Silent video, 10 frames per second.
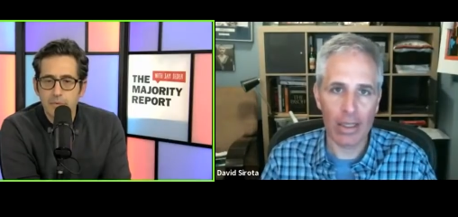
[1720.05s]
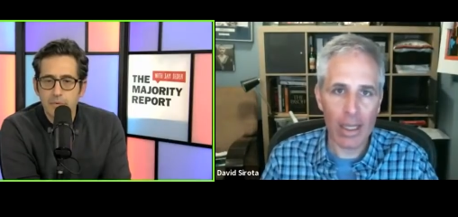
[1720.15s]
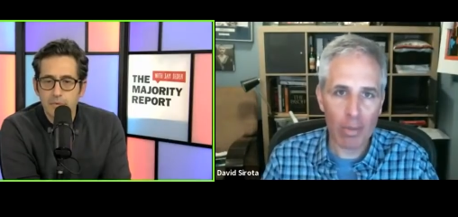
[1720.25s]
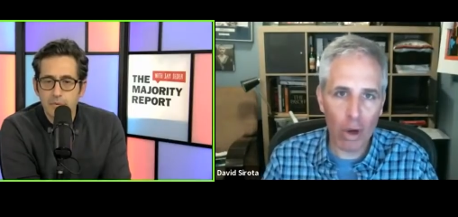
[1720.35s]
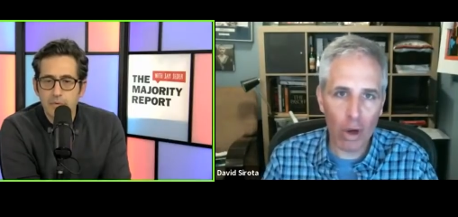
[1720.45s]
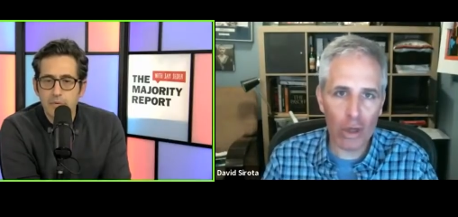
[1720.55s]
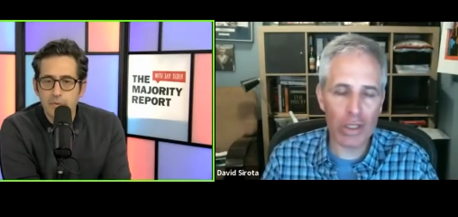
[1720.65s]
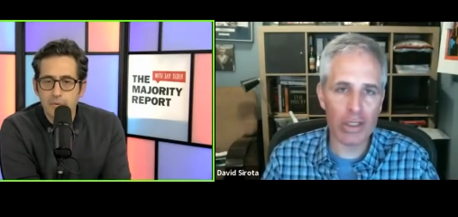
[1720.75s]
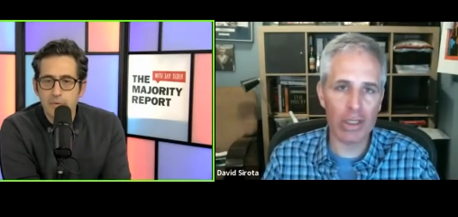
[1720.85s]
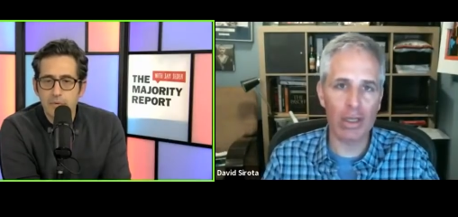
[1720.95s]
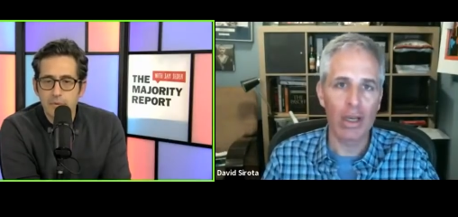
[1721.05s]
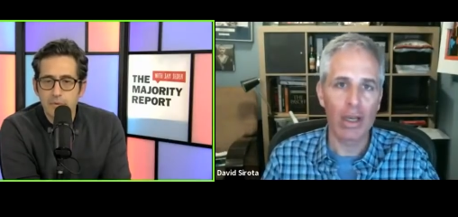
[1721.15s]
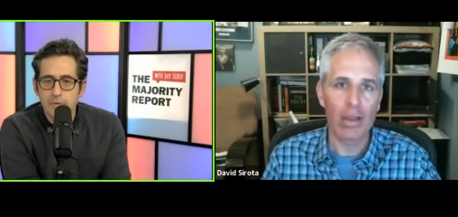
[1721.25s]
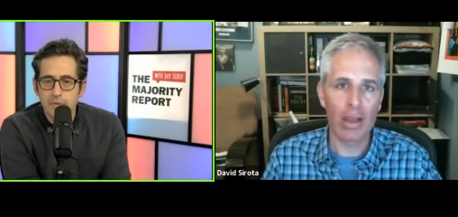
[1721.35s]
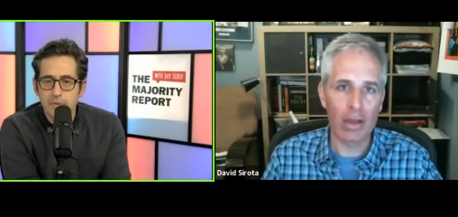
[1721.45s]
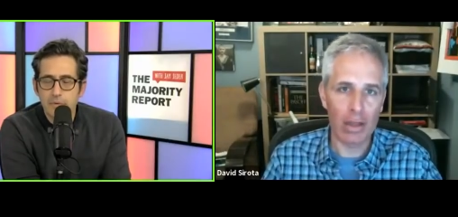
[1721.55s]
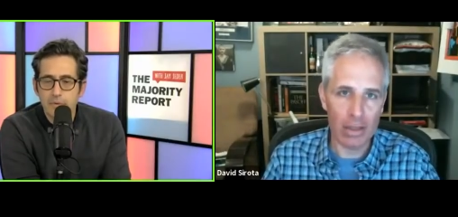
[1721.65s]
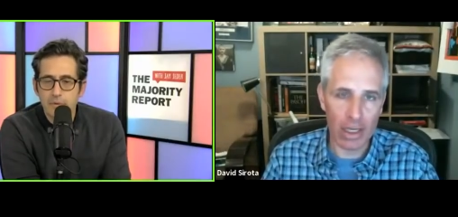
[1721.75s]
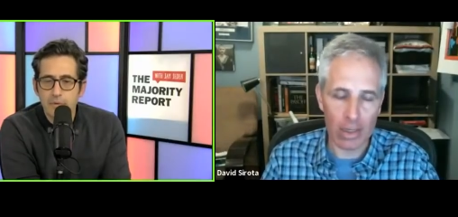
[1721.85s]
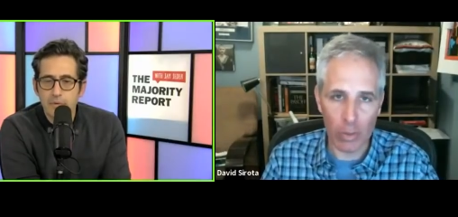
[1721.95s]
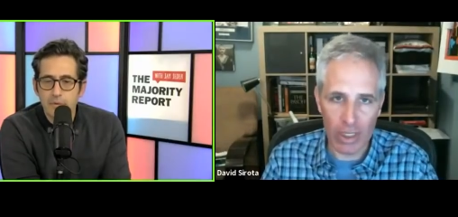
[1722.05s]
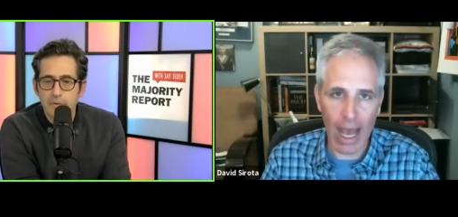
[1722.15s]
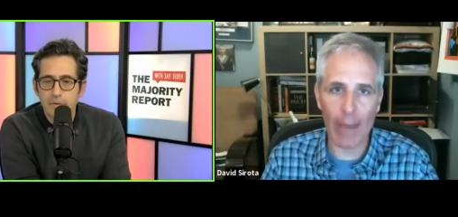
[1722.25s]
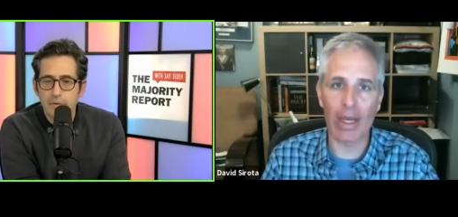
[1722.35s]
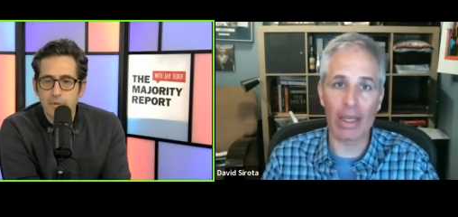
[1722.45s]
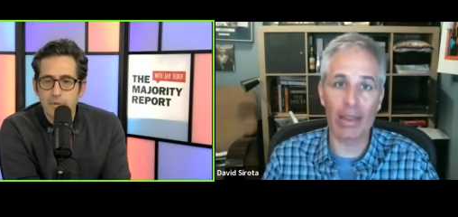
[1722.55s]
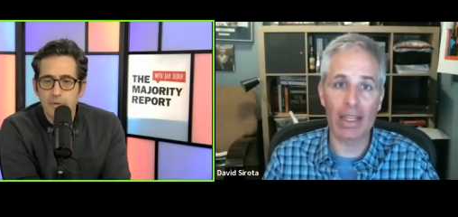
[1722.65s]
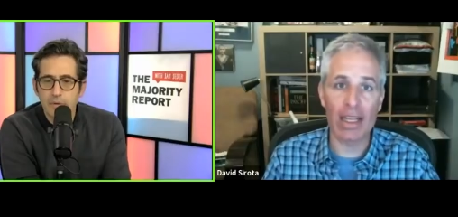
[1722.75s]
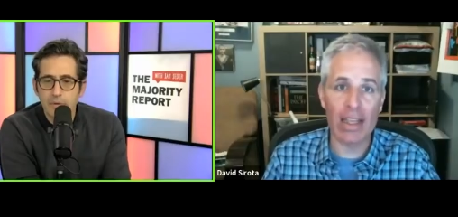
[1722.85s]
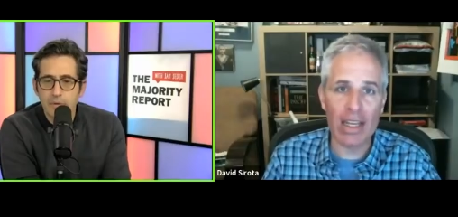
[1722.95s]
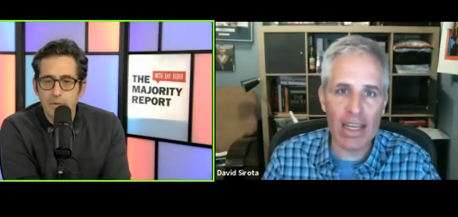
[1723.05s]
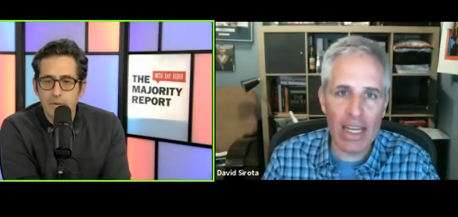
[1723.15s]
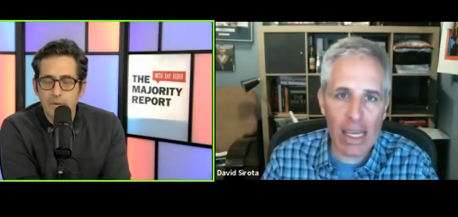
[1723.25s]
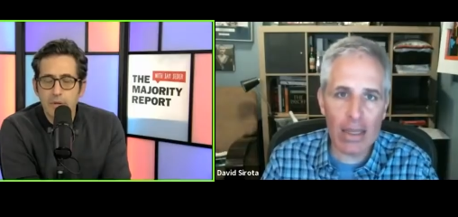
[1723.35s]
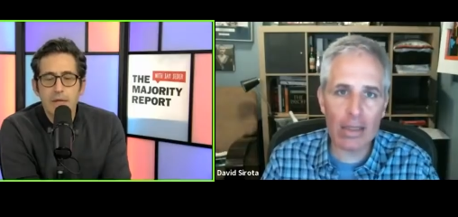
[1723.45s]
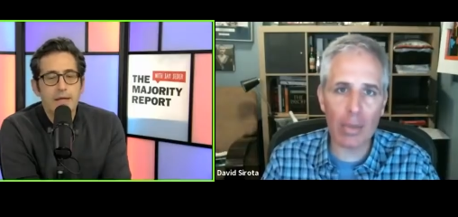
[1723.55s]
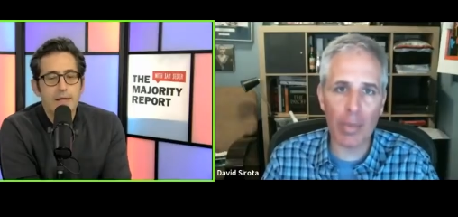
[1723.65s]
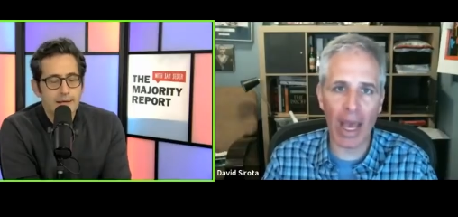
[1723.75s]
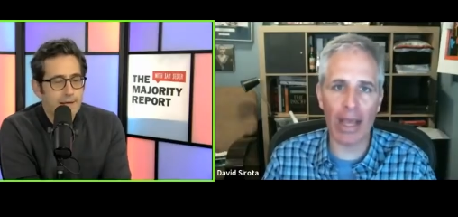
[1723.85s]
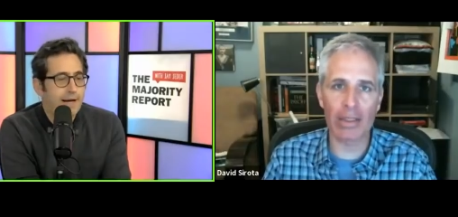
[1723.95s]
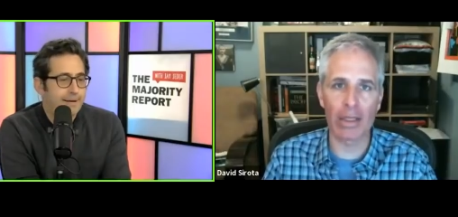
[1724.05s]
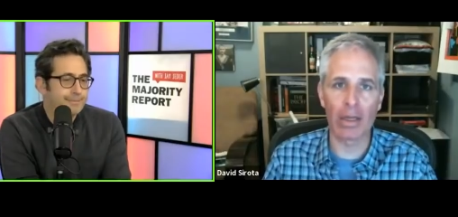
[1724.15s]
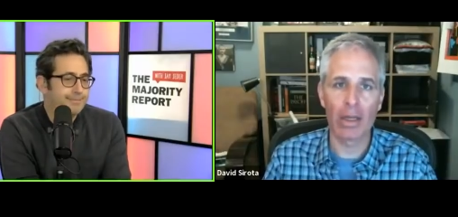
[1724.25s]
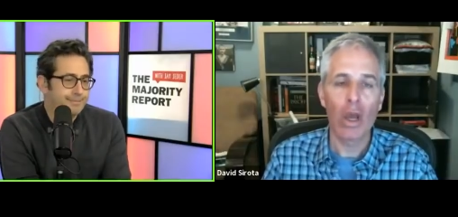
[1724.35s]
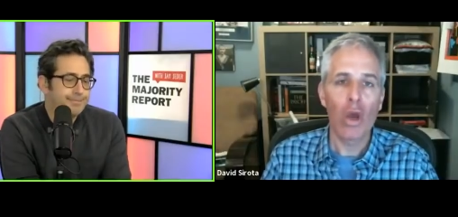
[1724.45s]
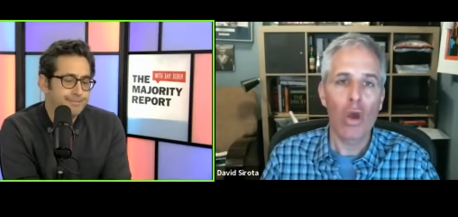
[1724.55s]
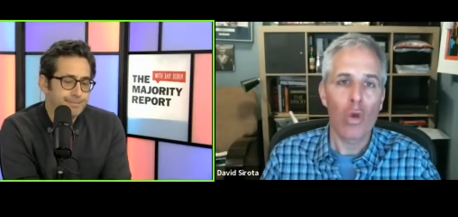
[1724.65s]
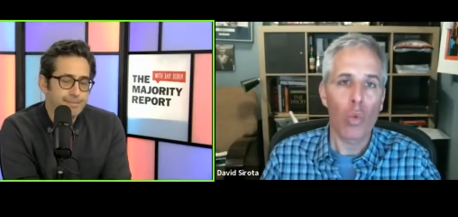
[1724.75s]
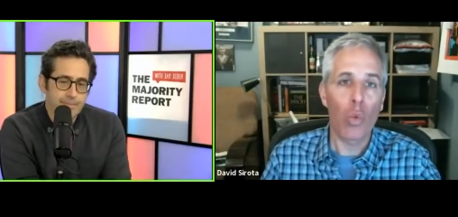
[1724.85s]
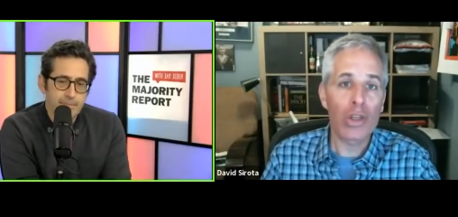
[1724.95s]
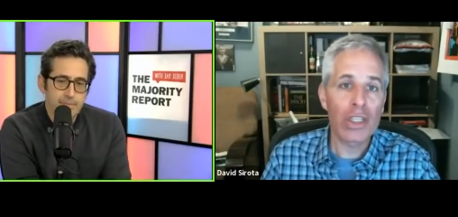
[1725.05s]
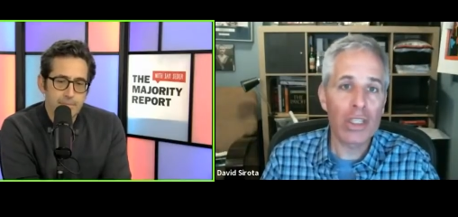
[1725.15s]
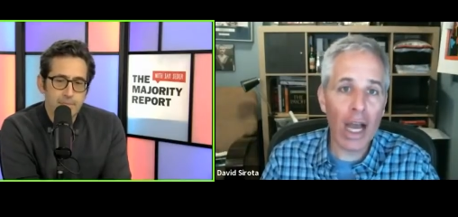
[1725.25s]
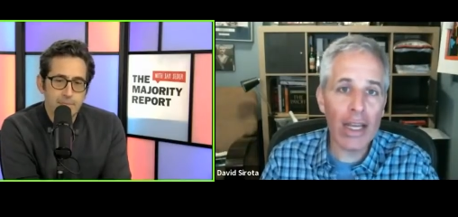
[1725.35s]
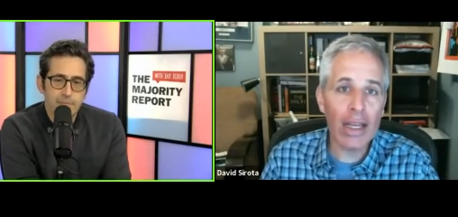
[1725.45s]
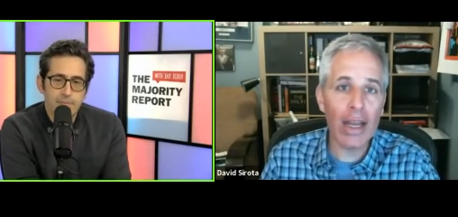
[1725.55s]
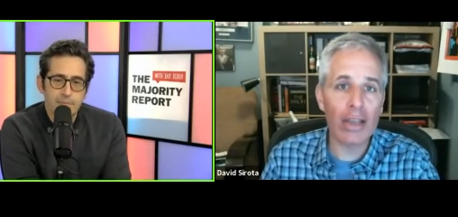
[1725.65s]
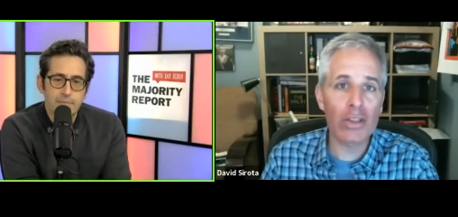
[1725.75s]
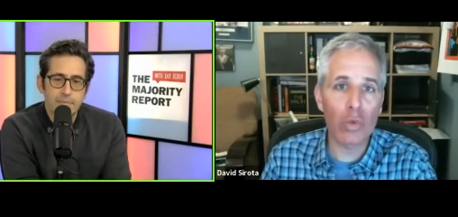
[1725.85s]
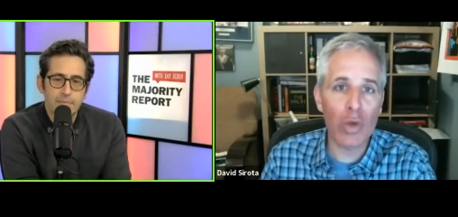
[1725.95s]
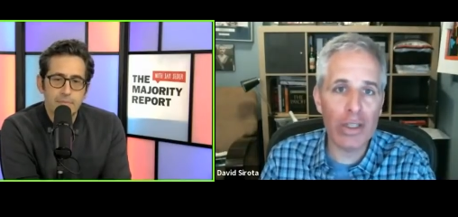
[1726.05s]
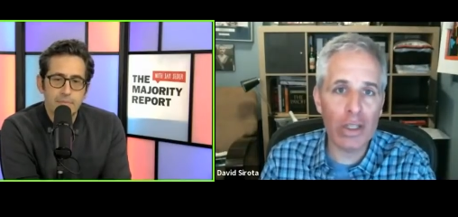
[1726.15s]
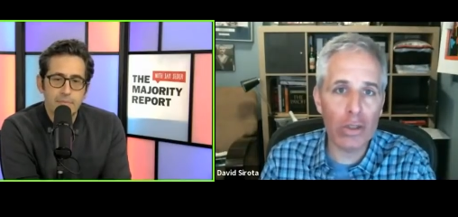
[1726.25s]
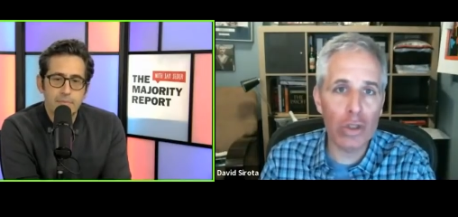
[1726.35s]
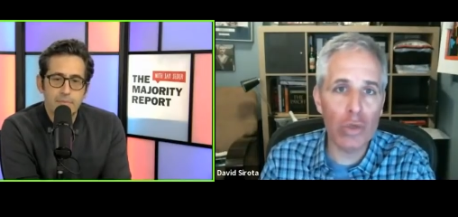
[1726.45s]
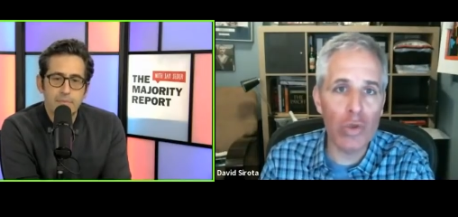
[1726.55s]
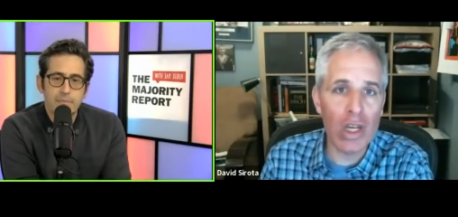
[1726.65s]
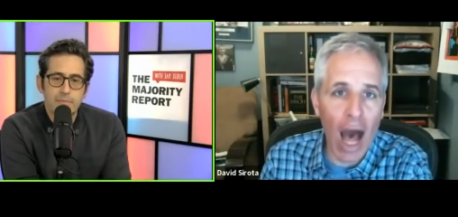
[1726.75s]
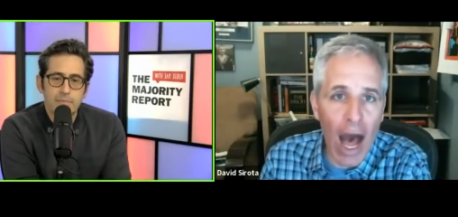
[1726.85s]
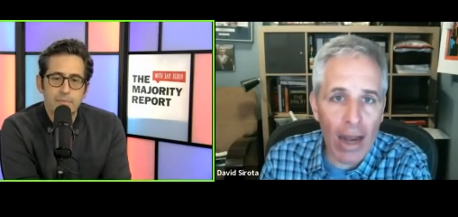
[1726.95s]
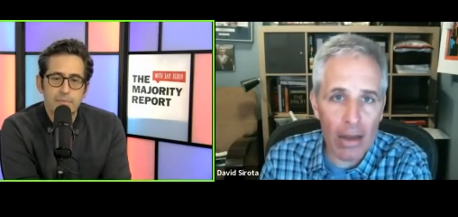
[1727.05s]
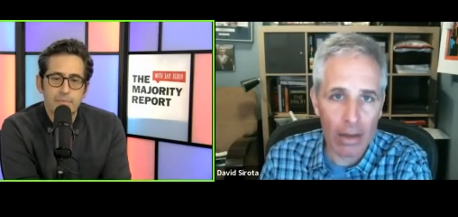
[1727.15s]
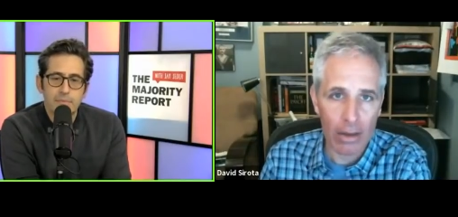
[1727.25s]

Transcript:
Speaker 1: the emergency that was happening and the need to pass it was cited as a reason to not